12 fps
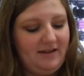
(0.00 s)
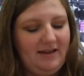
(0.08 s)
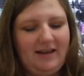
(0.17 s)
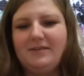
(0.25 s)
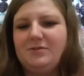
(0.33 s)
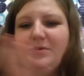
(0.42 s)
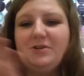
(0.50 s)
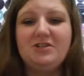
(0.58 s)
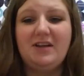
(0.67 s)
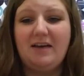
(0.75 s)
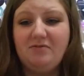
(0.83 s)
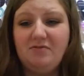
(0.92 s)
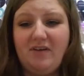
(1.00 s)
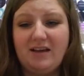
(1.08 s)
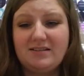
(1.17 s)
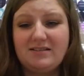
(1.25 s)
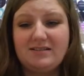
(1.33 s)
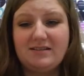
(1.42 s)
and I switched to f of
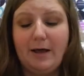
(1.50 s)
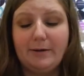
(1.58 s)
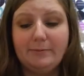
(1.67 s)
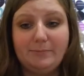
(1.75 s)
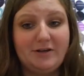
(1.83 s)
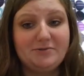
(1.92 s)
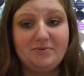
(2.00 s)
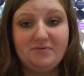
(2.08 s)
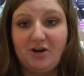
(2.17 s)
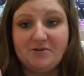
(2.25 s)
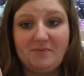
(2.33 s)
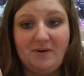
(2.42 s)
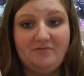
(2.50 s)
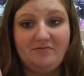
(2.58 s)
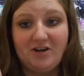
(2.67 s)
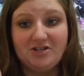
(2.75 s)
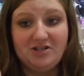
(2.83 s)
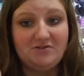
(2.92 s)
x because we've talked about
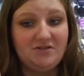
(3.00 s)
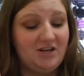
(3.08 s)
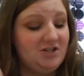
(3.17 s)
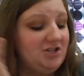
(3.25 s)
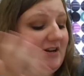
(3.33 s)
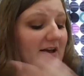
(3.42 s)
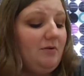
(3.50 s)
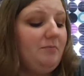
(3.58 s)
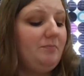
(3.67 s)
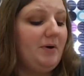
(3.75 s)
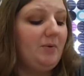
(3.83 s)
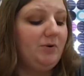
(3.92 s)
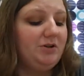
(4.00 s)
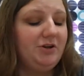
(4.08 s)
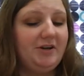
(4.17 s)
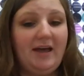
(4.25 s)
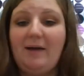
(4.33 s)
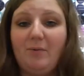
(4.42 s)
function notation now, but we'll look
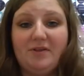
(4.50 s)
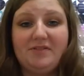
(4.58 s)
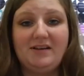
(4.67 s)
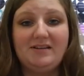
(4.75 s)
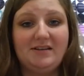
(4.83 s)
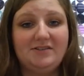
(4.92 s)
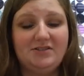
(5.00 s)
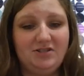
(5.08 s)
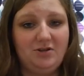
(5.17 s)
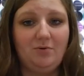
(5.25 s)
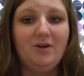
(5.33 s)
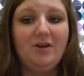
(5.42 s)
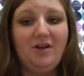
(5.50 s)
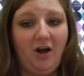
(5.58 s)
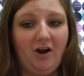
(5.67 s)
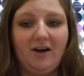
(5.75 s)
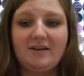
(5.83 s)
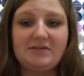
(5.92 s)
at what that does to
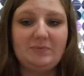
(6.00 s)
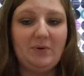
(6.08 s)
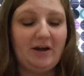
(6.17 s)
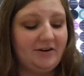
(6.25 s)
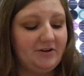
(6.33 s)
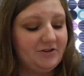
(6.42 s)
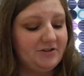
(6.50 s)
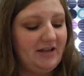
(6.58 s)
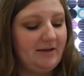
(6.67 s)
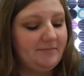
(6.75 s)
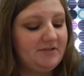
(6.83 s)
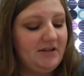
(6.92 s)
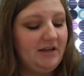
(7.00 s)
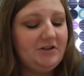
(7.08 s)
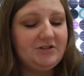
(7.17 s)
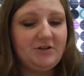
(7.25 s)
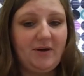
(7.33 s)
our x and y intercepts. So f